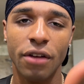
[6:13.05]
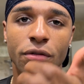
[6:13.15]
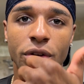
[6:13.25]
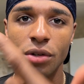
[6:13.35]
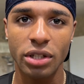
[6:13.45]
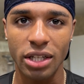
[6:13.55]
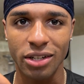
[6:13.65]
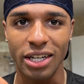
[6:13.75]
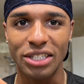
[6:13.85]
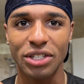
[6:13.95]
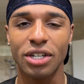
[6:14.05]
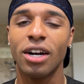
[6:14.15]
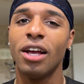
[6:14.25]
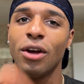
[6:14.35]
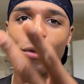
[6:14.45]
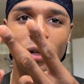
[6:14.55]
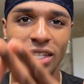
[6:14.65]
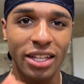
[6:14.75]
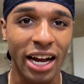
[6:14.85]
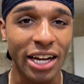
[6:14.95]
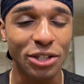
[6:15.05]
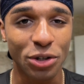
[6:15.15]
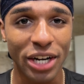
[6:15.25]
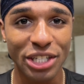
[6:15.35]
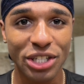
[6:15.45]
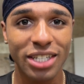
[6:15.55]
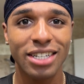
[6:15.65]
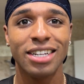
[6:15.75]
we used the cleanser, we did the hydration.